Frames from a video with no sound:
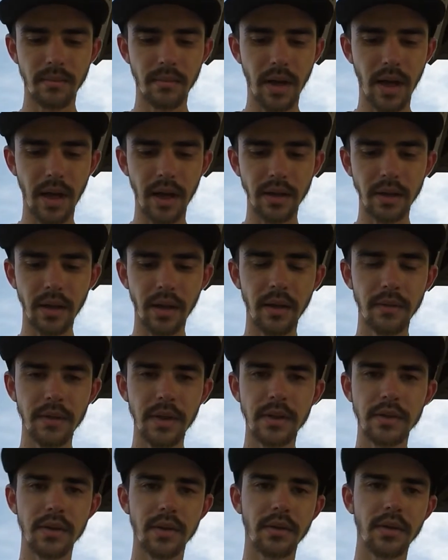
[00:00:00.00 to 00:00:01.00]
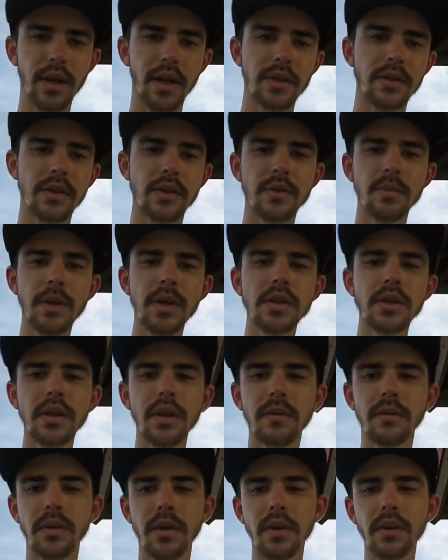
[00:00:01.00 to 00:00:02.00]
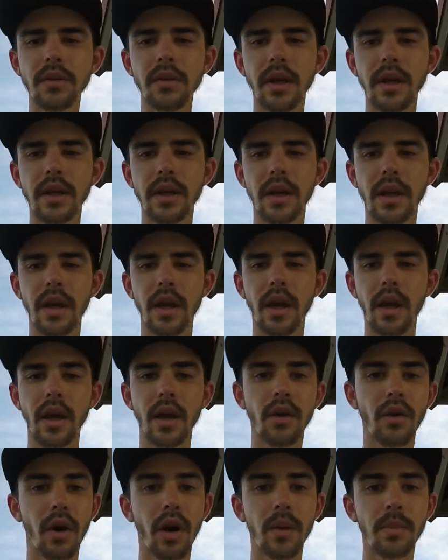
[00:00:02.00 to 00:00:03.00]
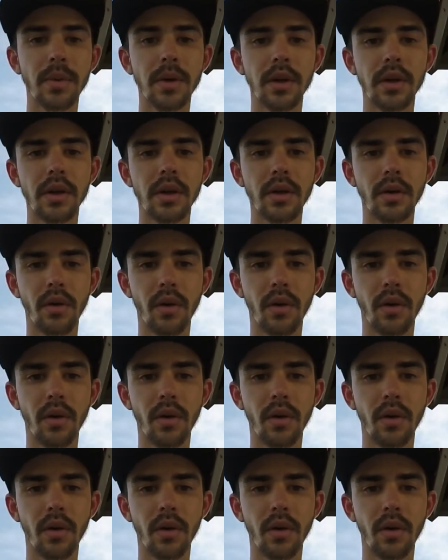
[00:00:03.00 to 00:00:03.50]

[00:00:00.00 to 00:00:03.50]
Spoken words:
I love these little guys, especially if you're like a crappie